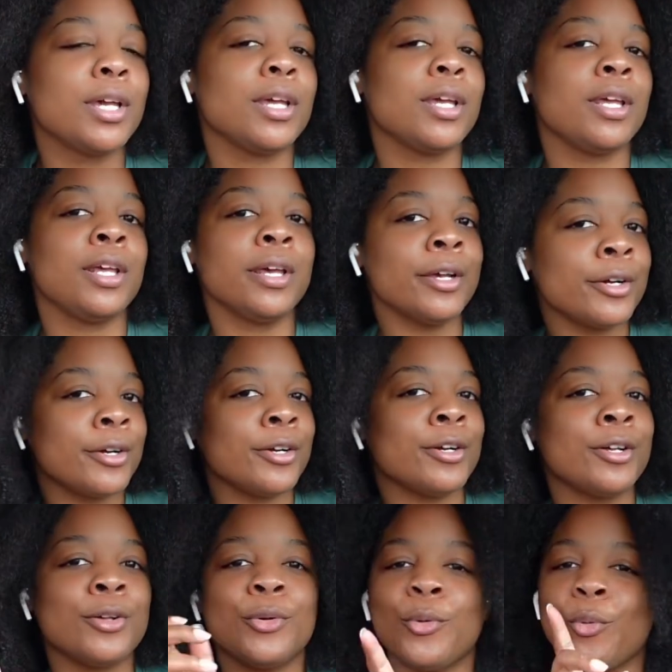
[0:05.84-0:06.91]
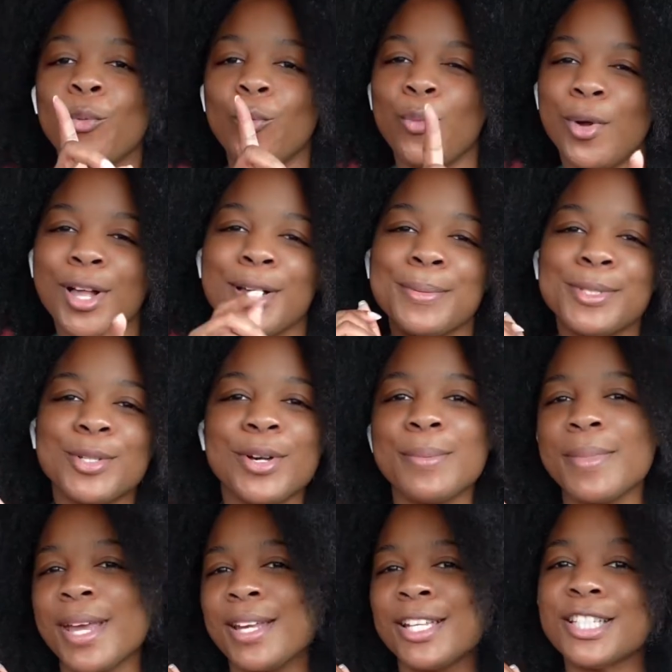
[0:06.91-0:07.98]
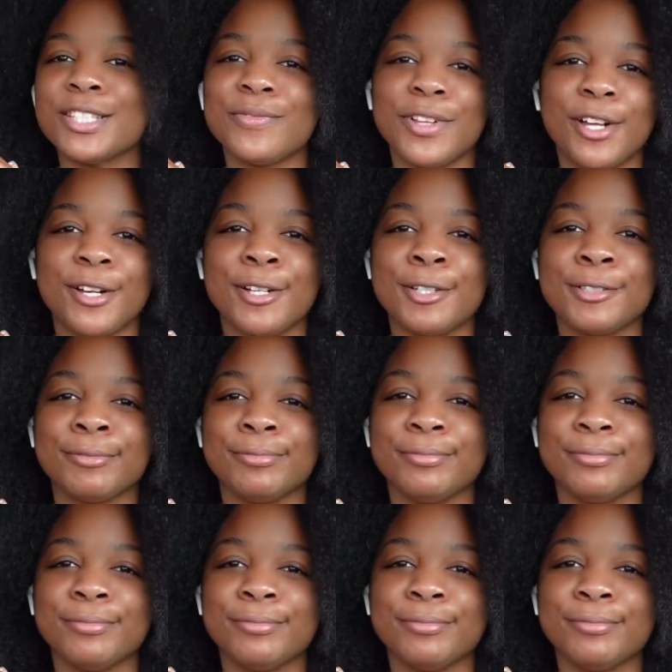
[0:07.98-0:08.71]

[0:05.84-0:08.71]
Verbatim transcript: Yeah, girl. Welcome to a maintenance vlog.